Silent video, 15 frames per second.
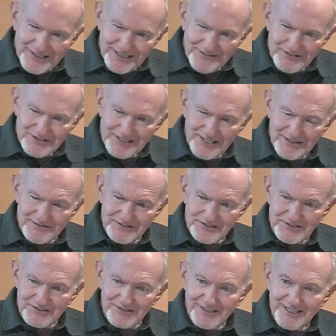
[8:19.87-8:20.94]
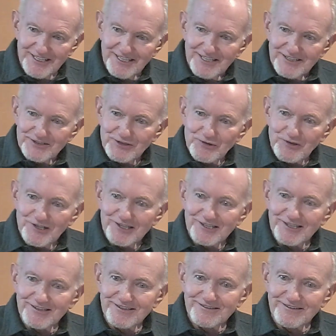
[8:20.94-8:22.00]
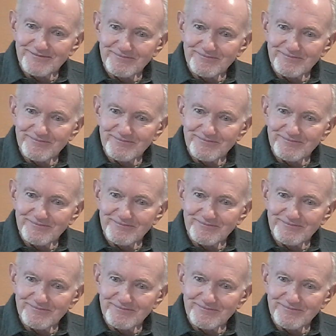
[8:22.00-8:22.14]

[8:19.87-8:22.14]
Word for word: ever understand what you're doing, and